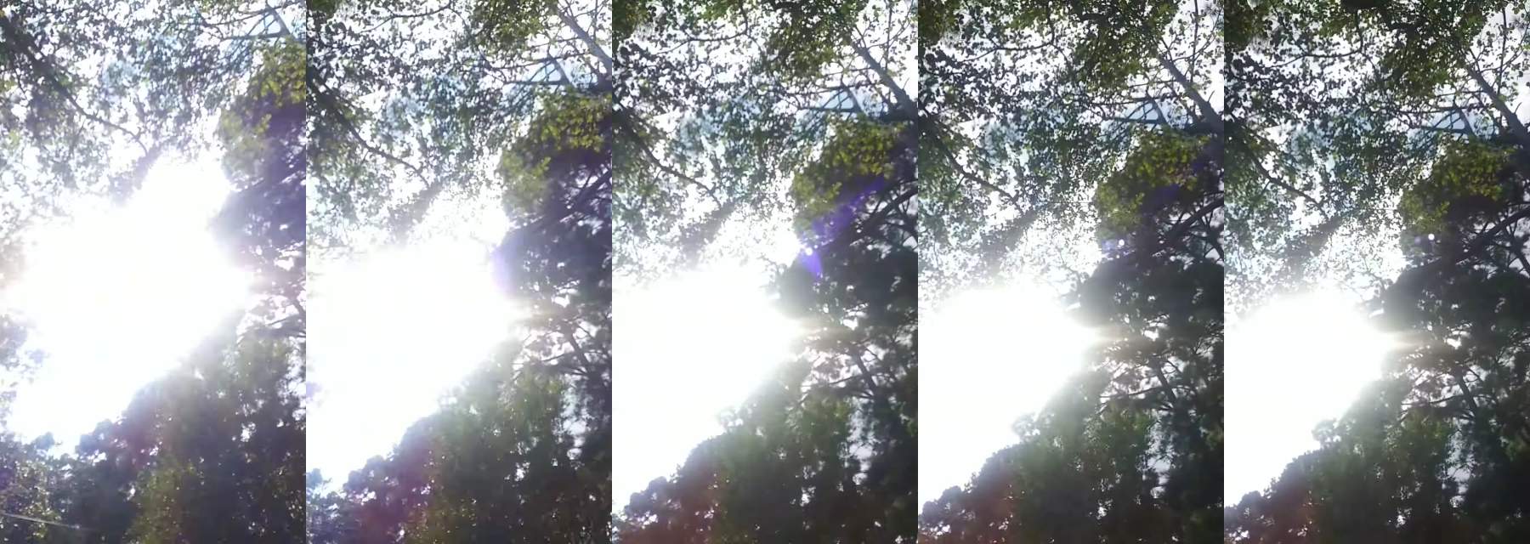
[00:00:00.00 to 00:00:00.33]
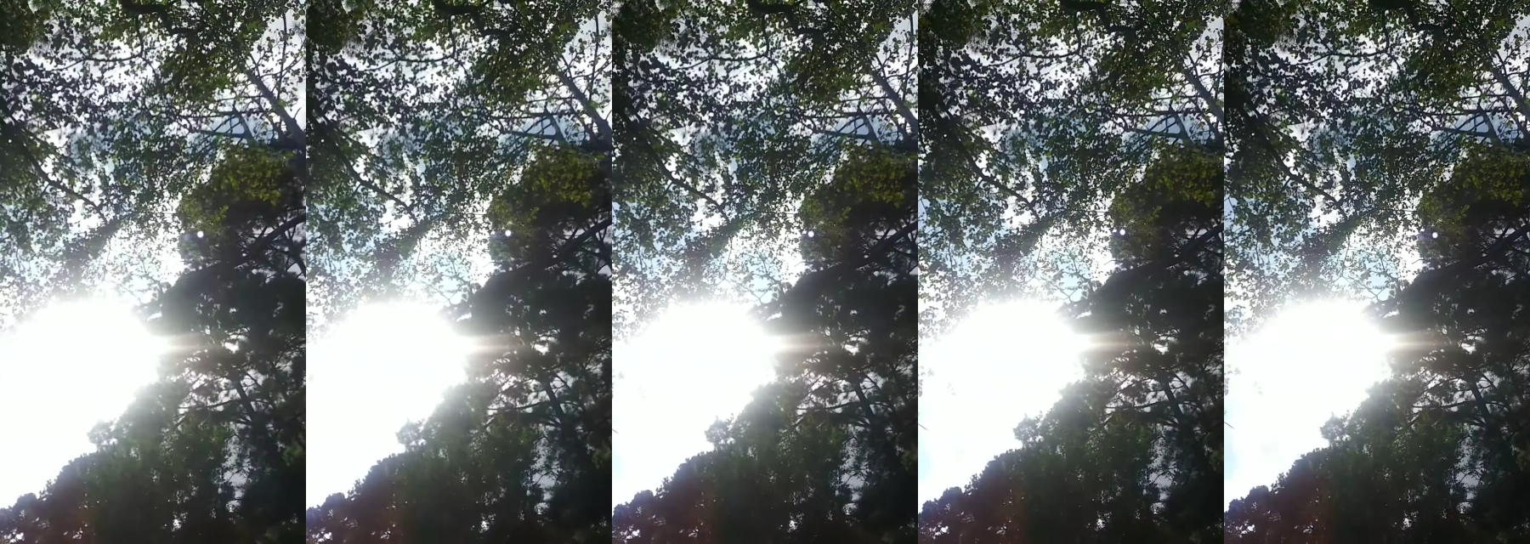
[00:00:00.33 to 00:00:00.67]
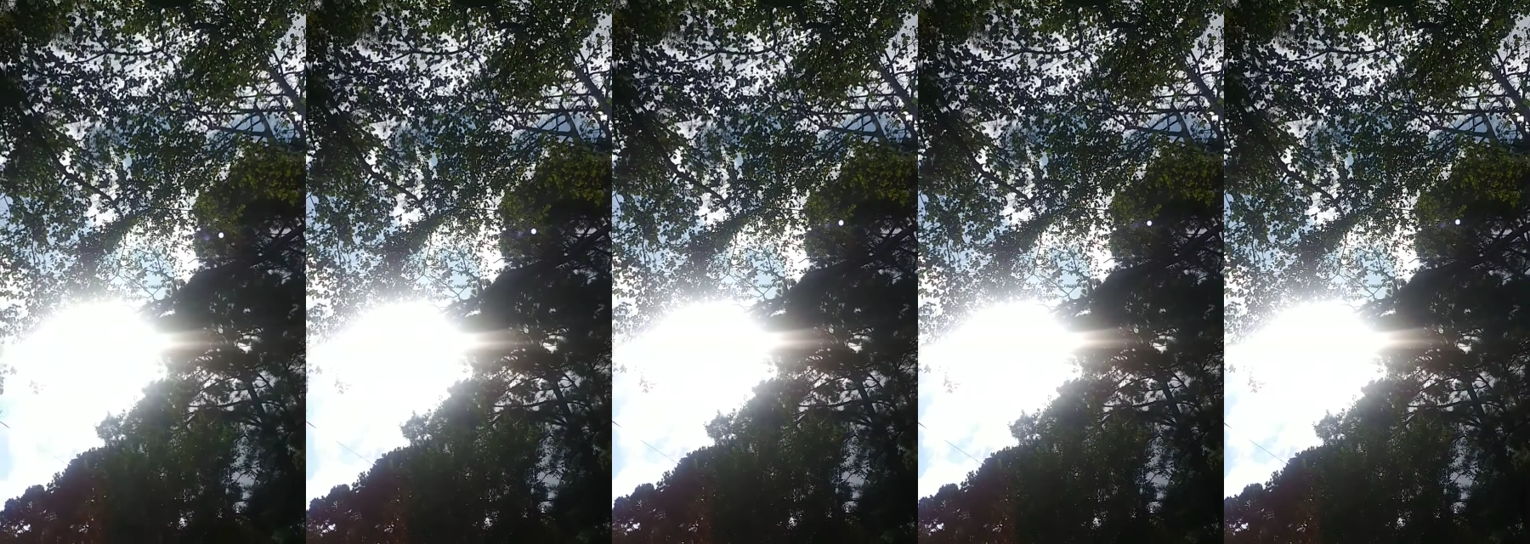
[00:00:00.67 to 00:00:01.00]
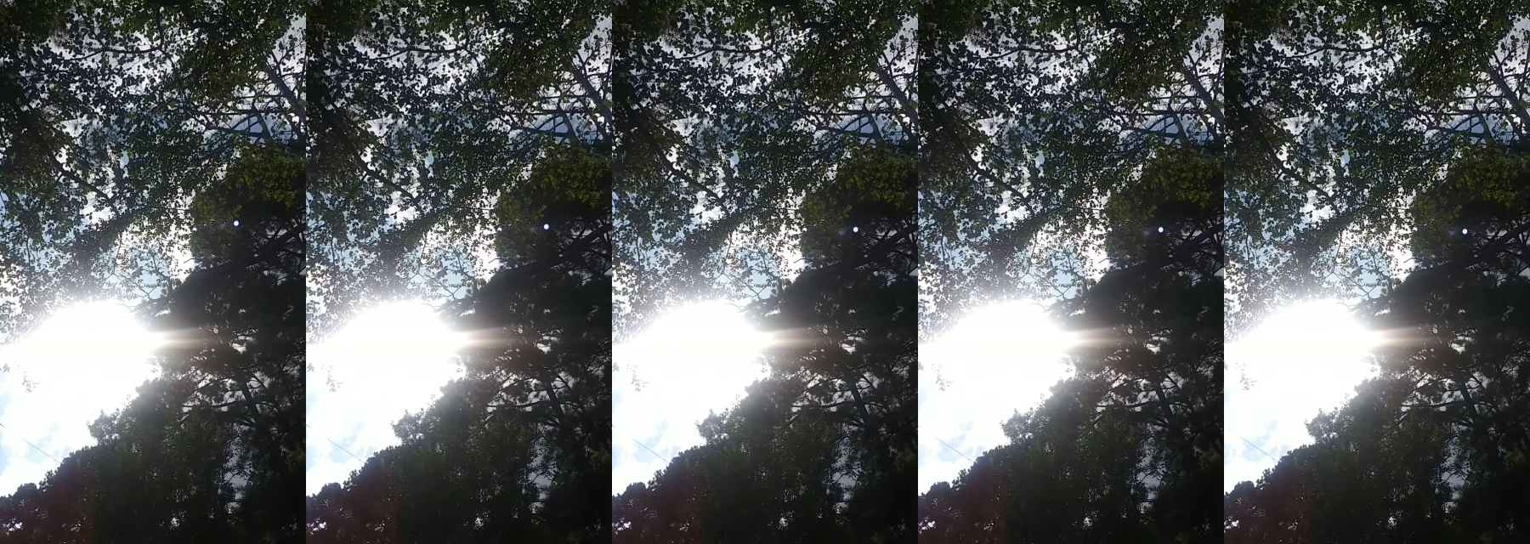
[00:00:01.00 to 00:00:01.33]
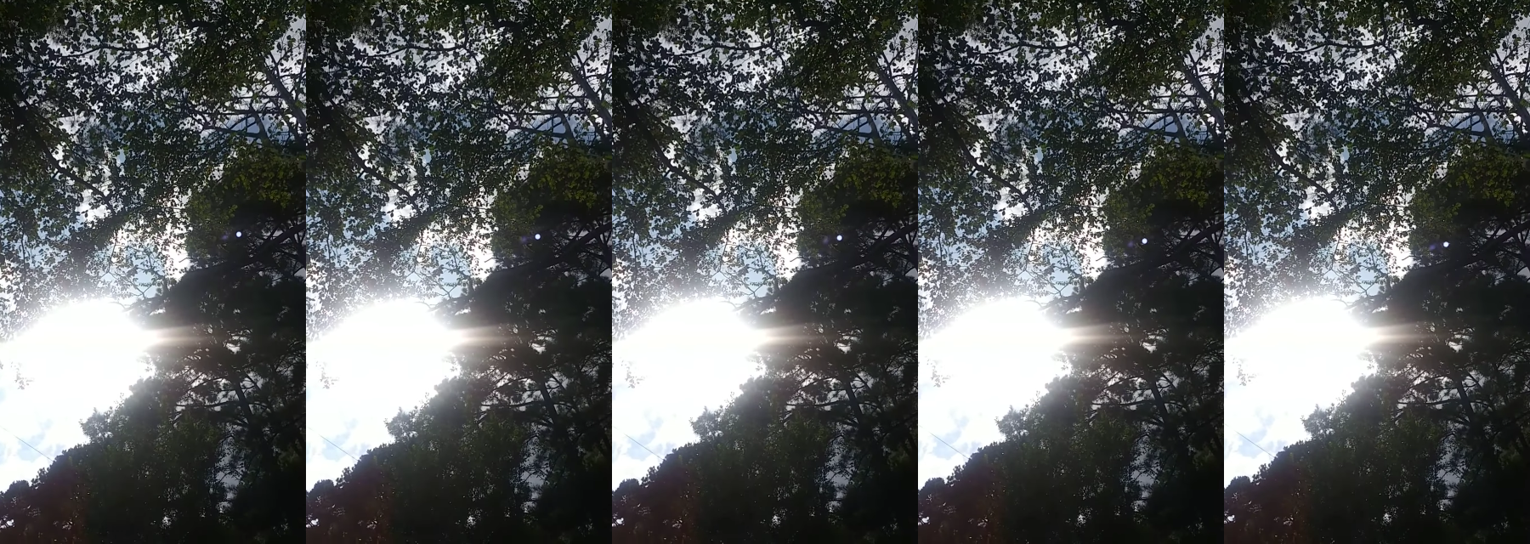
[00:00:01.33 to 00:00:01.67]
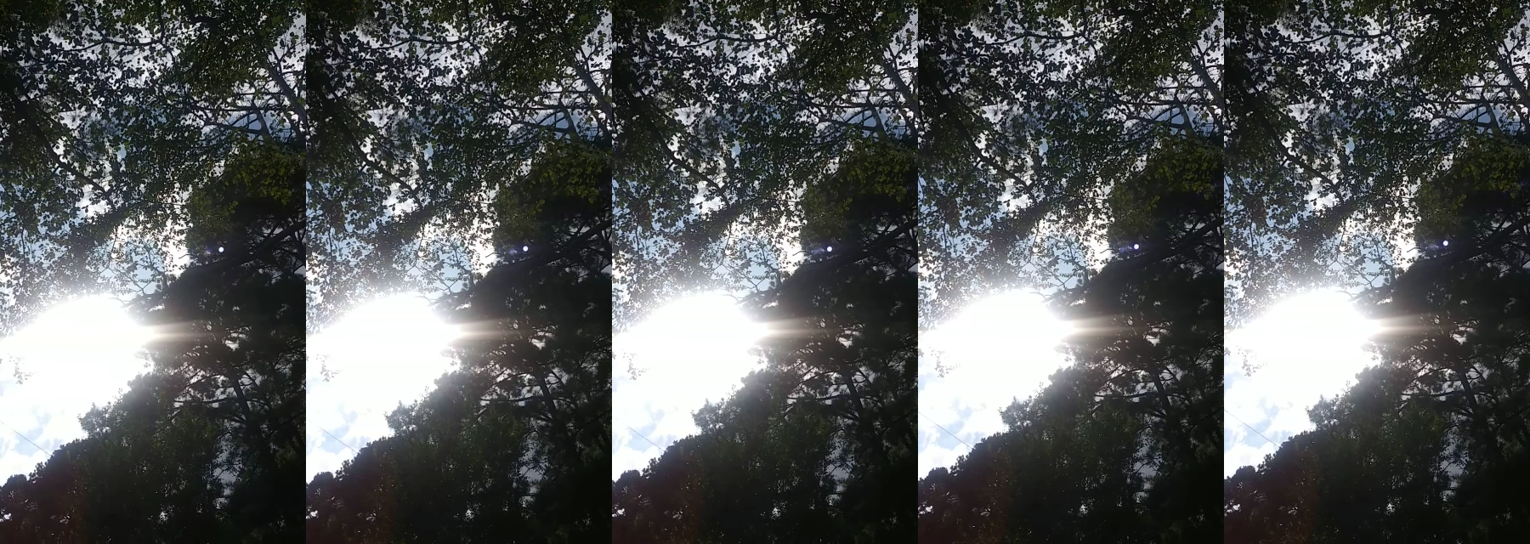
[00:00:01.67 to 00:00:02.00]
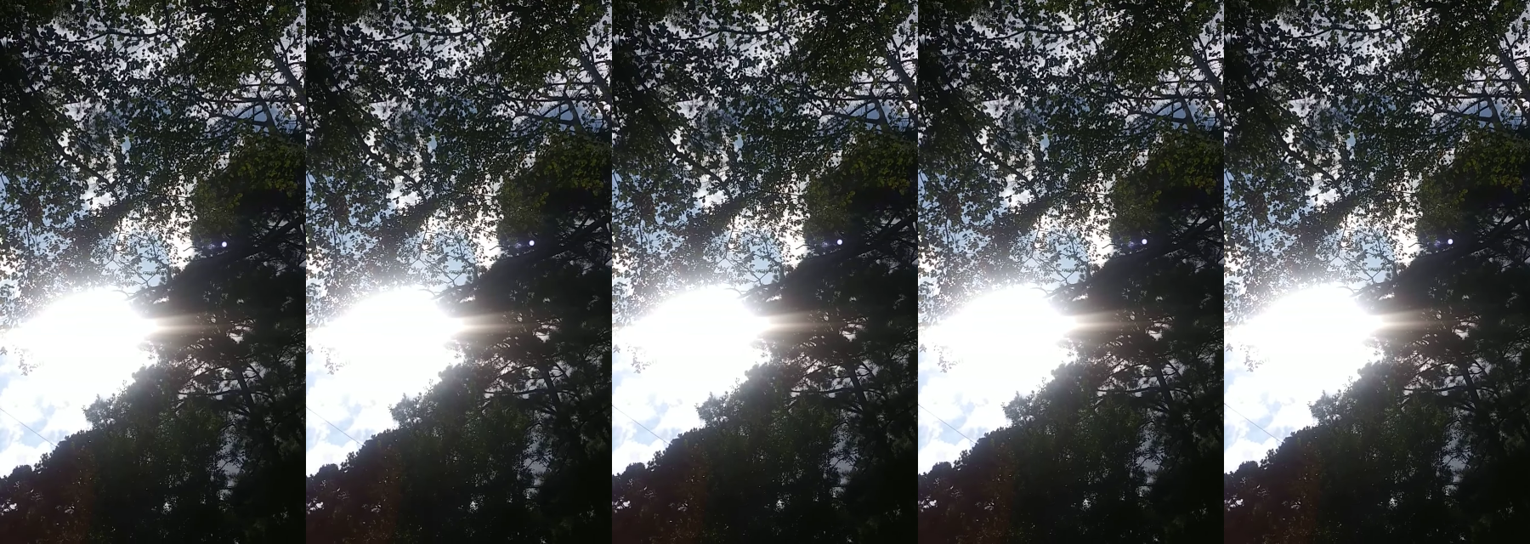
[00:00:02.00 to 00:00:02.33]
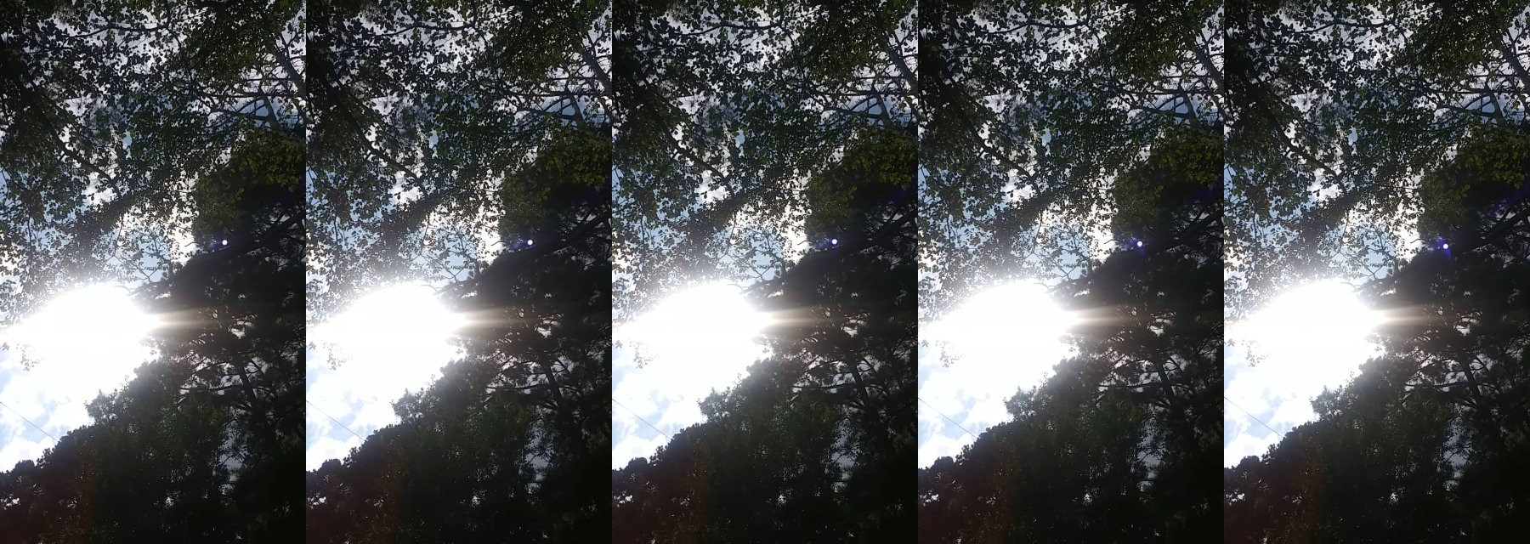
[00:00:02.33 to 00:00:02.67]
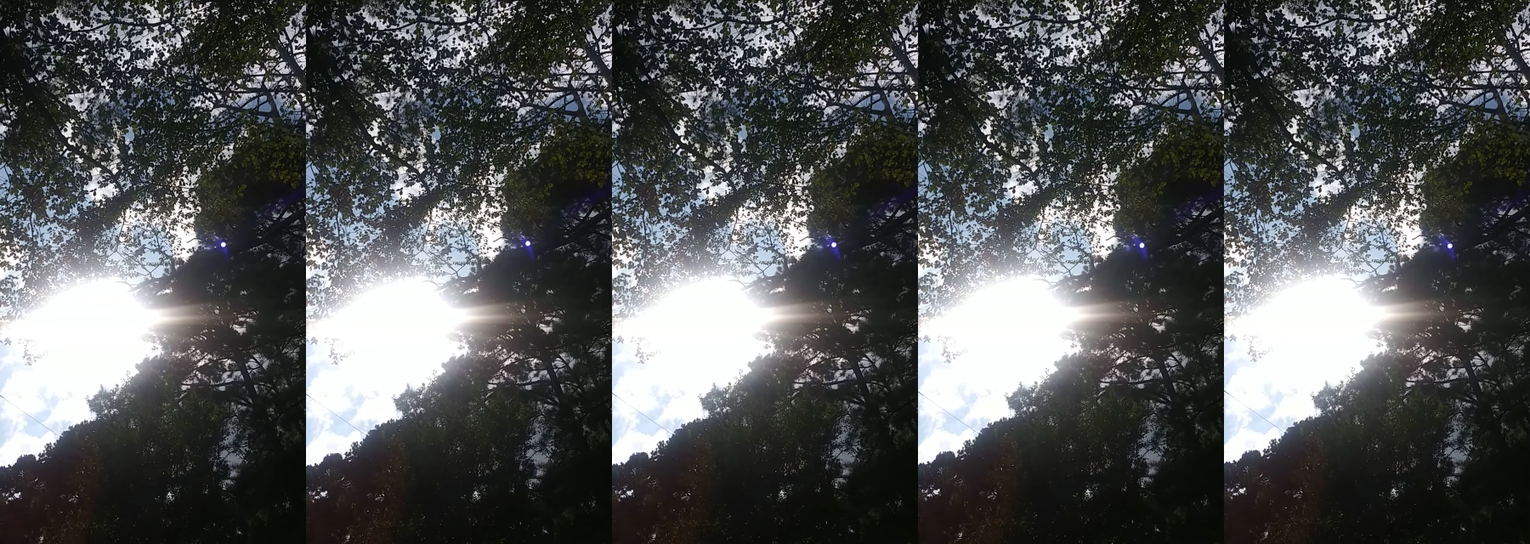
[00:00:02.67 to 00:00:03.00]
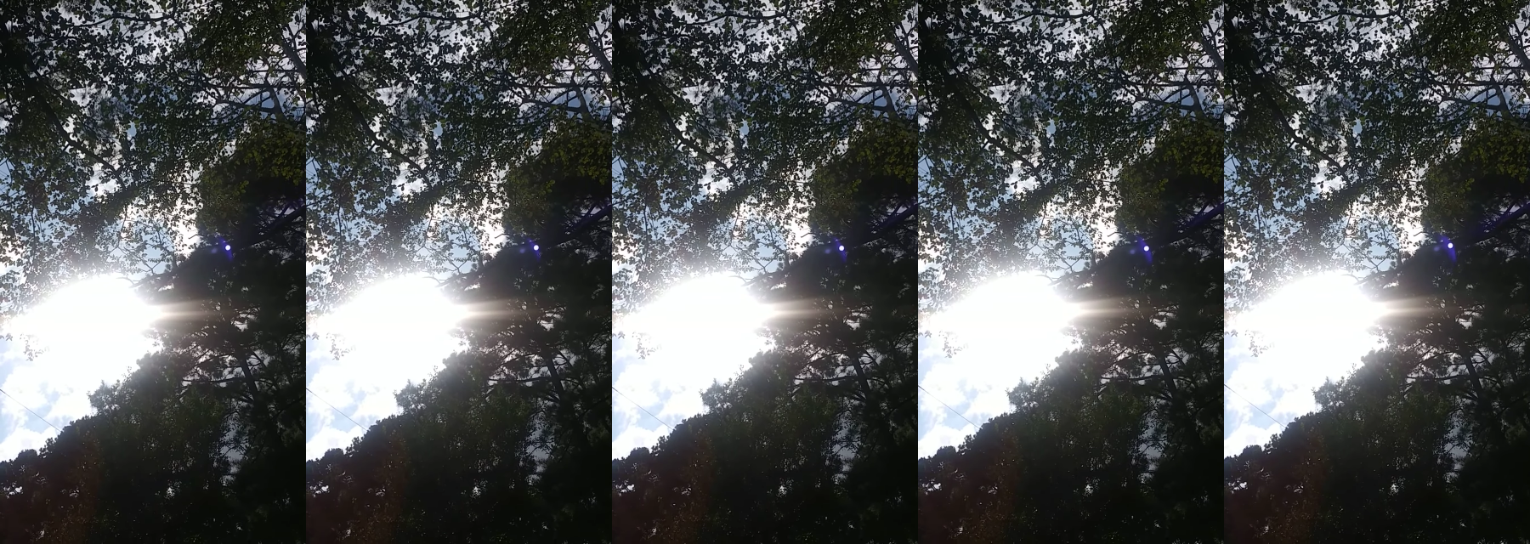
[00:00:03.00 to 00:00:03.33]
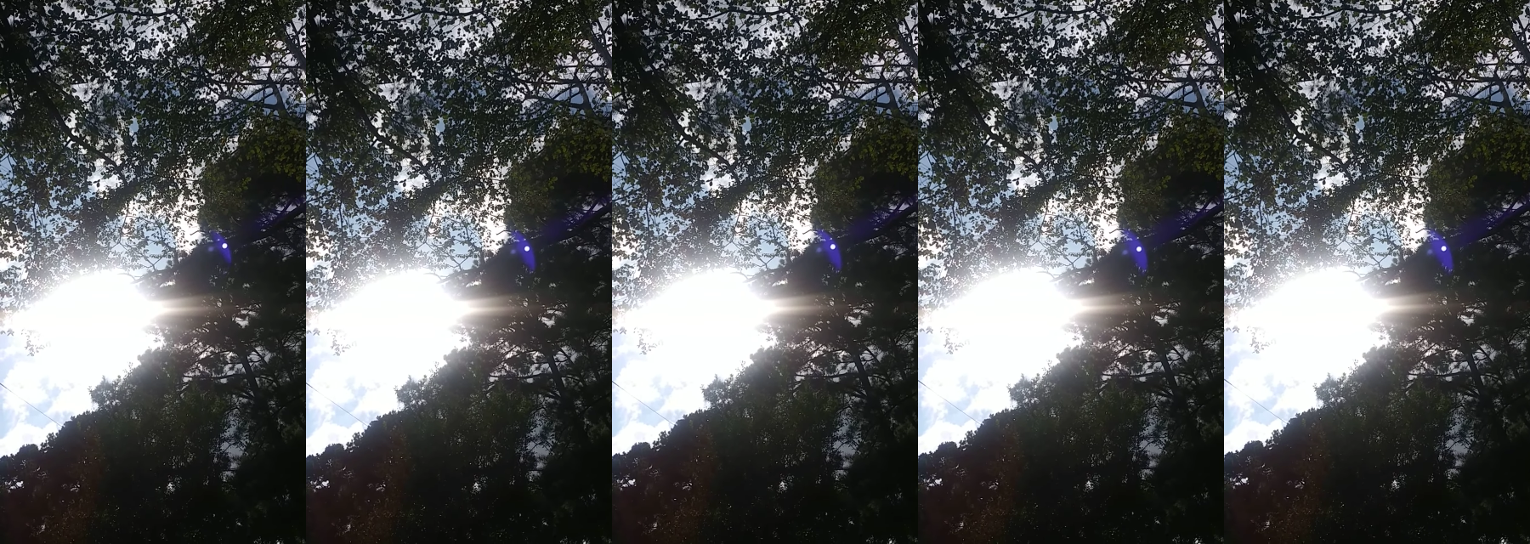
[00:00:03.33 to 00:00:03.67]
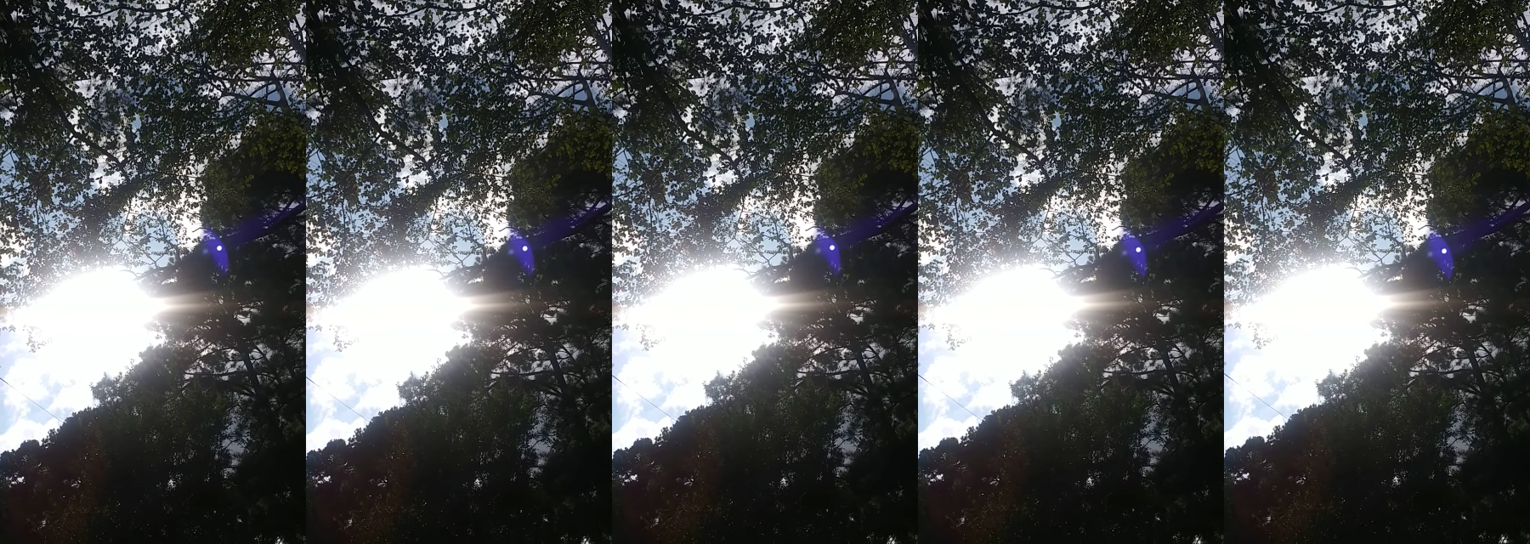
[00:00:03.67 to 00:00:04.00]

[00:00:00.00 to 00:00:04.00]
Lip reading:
Nobody's mouth can be seen.